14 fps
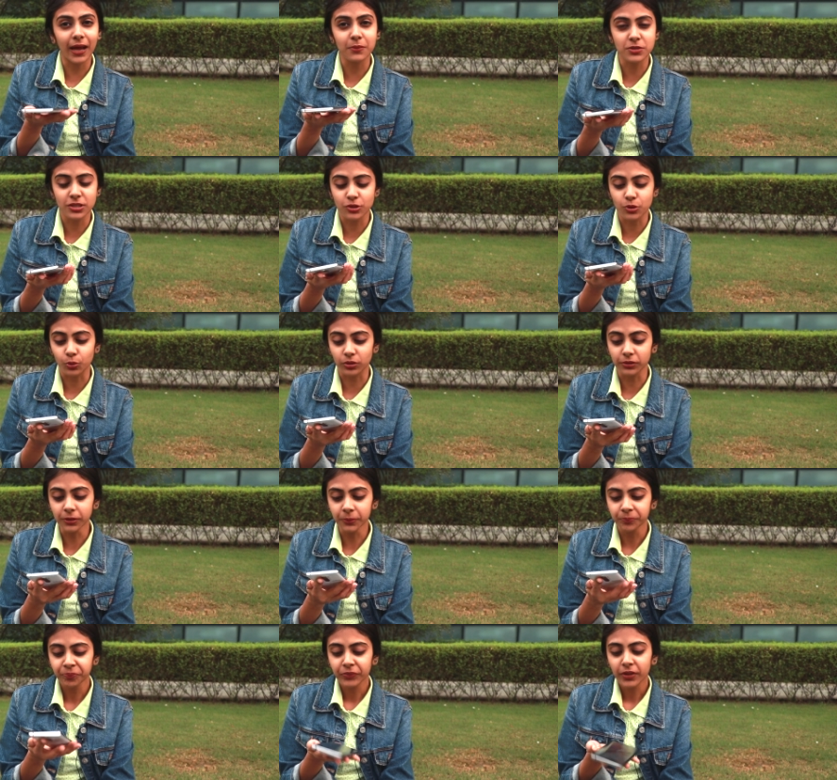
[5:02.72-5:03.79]
grams in total,
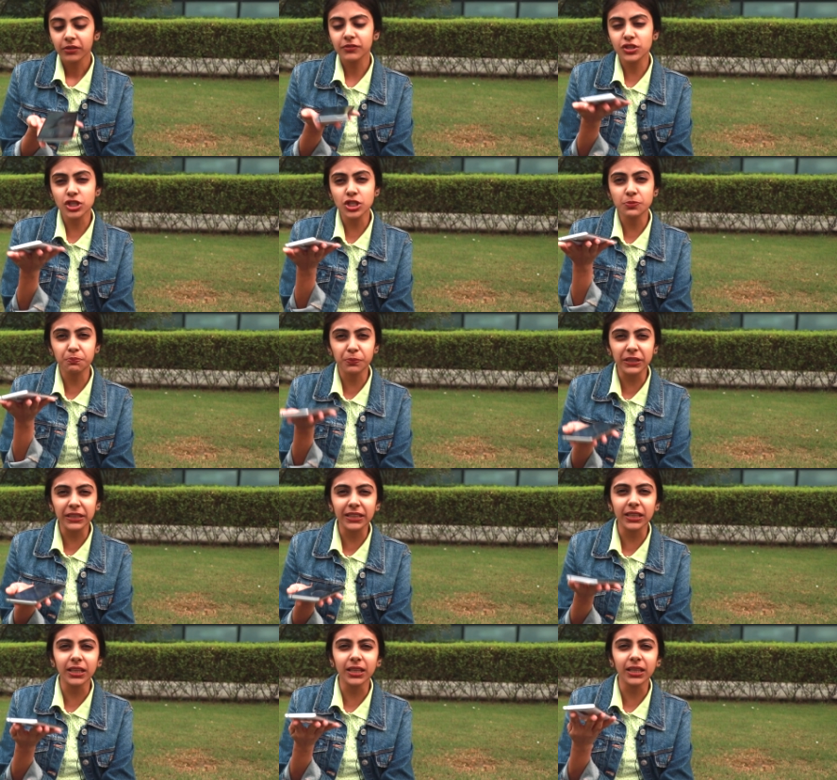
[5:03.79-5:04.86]
which is
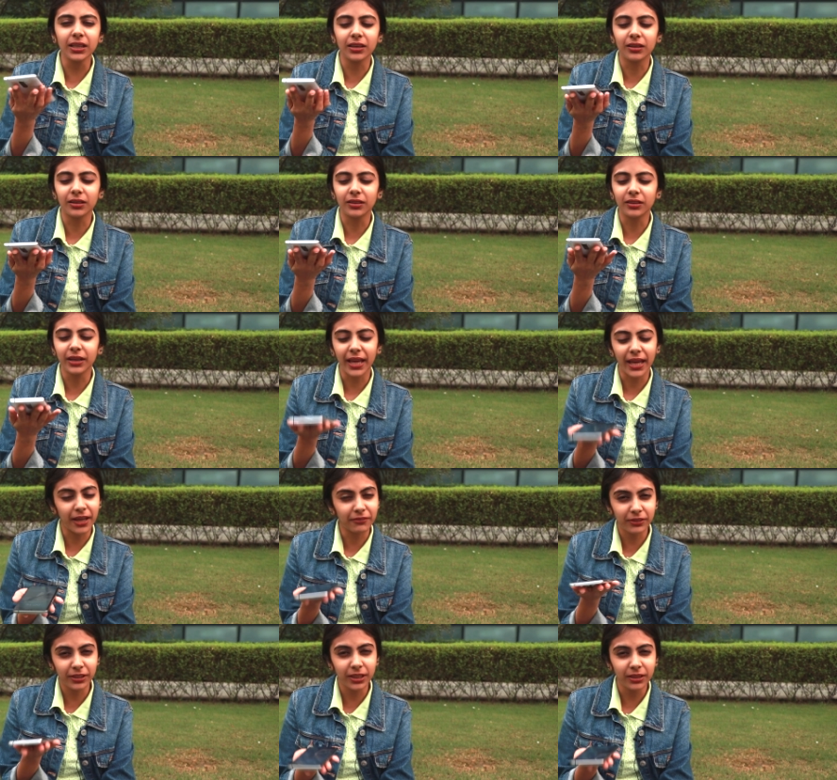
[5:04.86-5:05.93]
pretty uh,
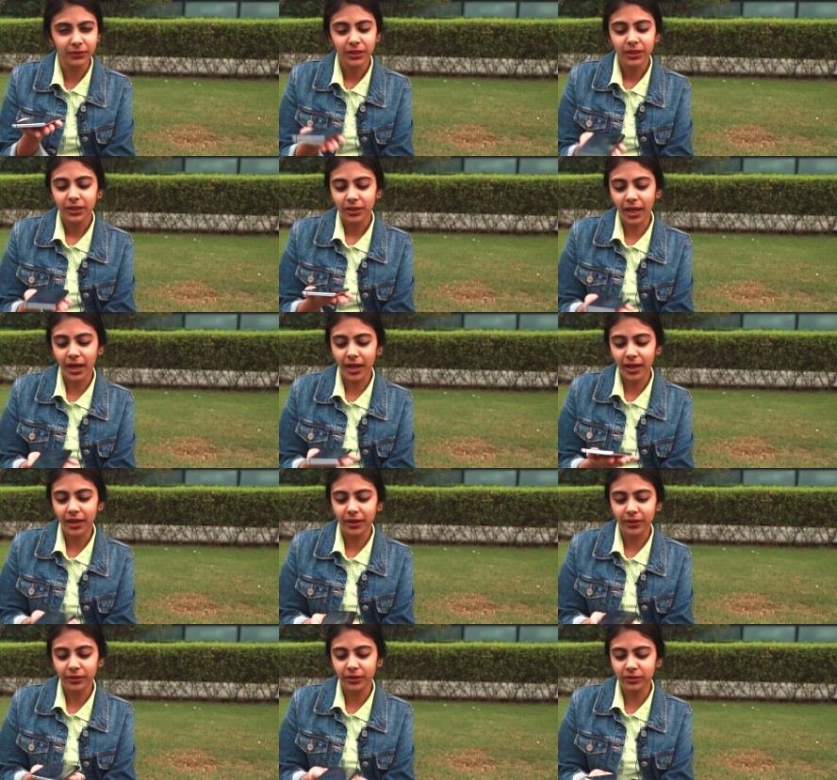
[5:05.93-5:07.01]
heavy
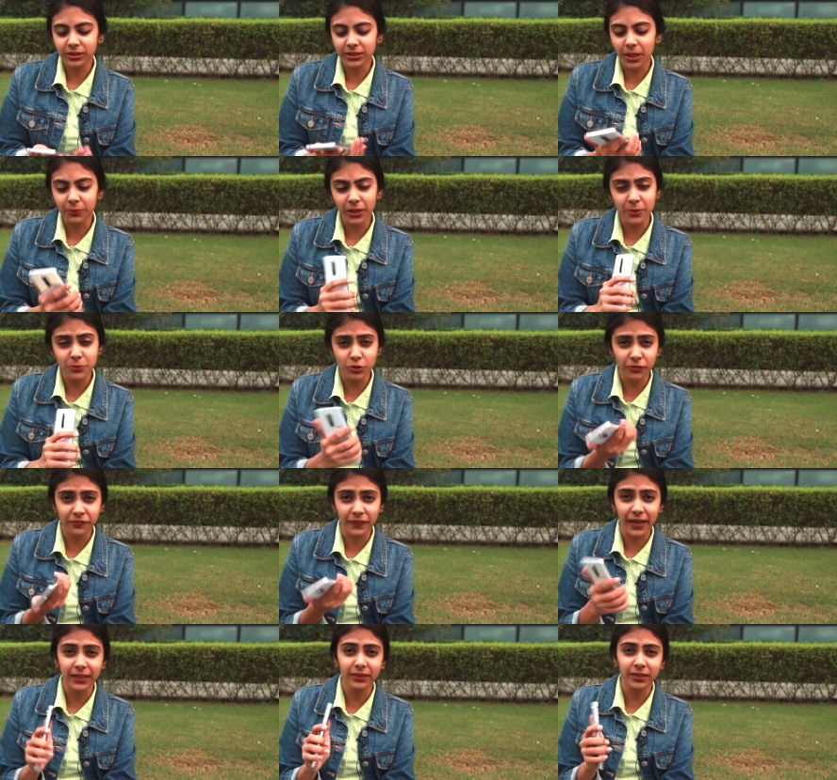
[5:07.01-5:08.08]
and sometimes you
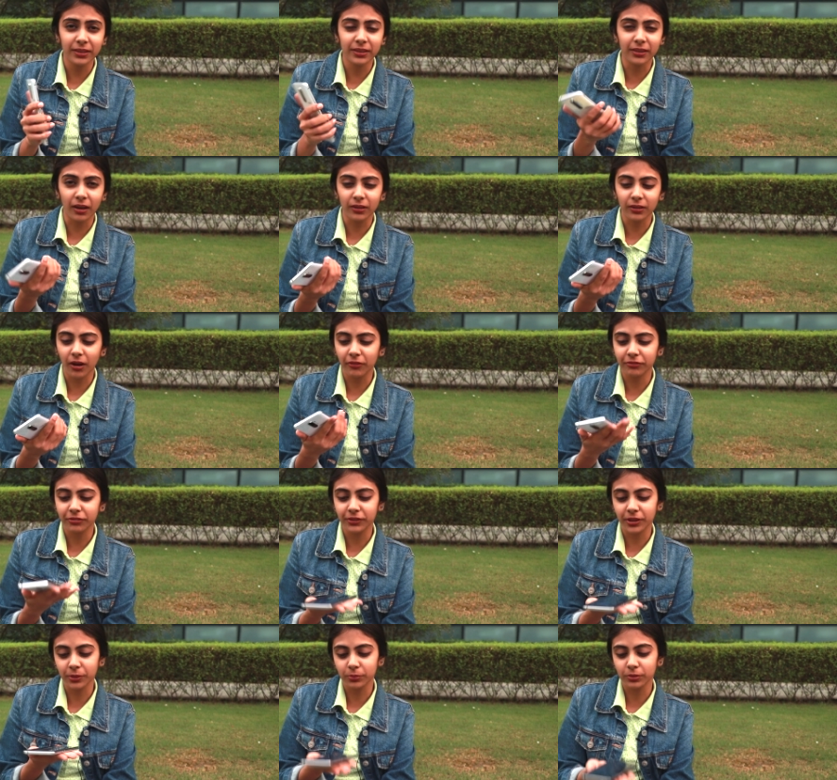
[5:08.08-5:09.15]
find it
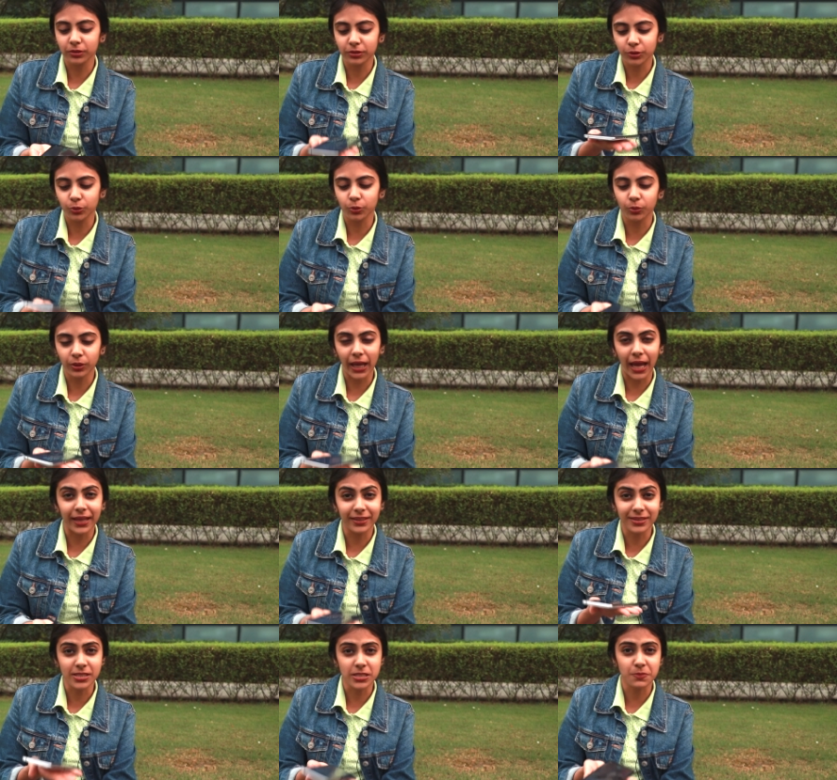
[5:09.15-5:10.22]
uncomfortable to
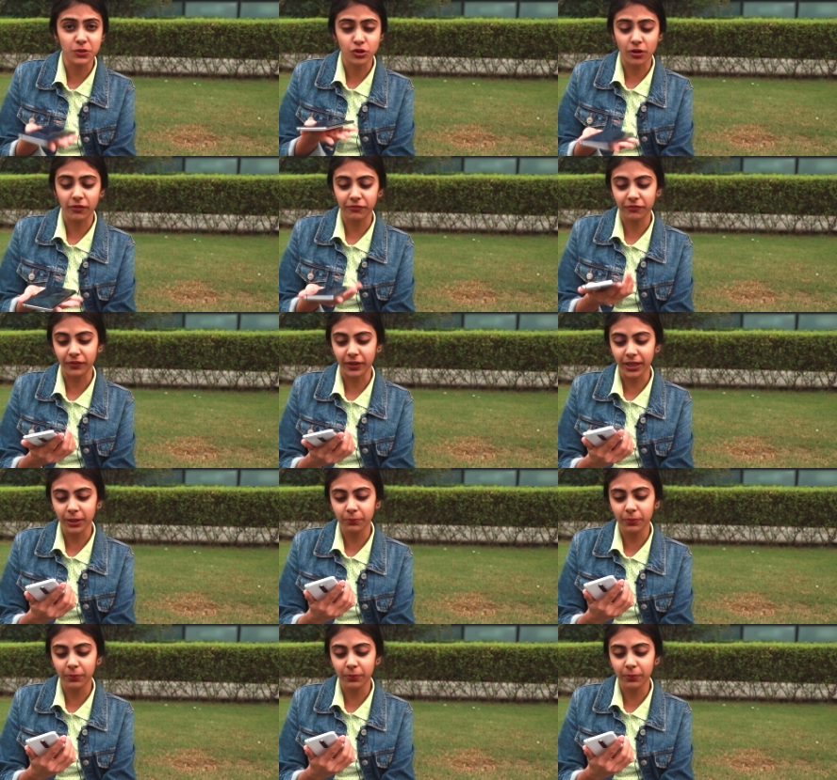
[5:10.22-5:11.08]
carry this much of weight